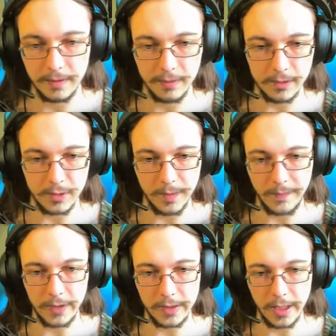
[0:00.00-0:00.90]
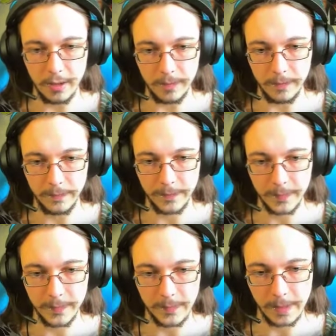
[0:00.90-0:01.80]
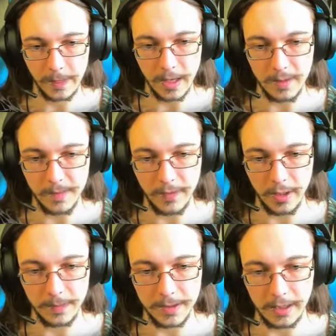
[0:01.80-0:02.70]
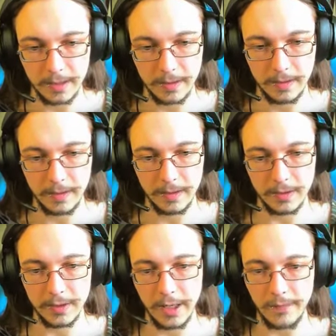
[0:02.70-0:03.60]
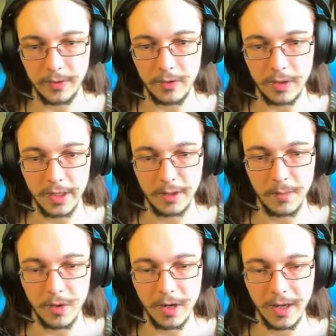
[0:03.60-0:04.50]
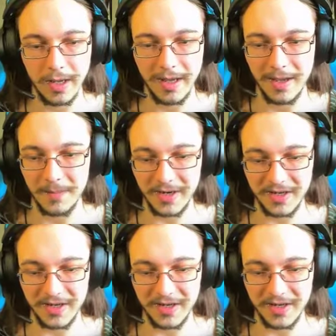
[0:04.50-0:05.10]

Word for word: Which would be very terrible. I'd be very upset. Because I'd have to go collect more. But